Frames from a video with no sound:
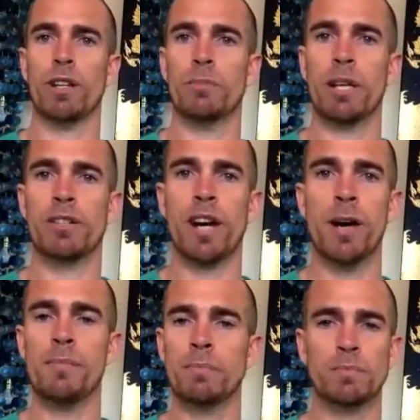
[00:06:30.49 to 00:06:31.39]
In the
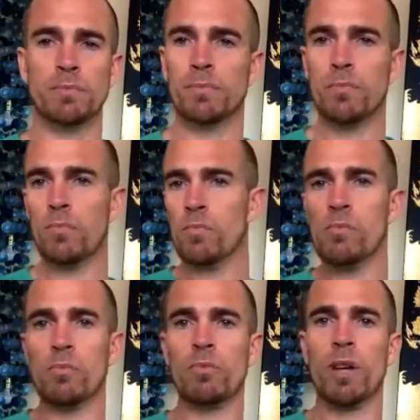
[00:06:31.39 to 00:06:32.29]
meantime,
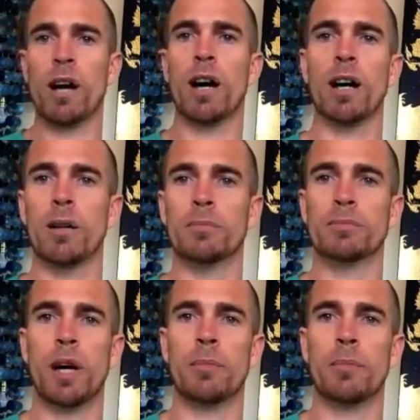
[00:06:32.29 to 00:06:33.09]
I'm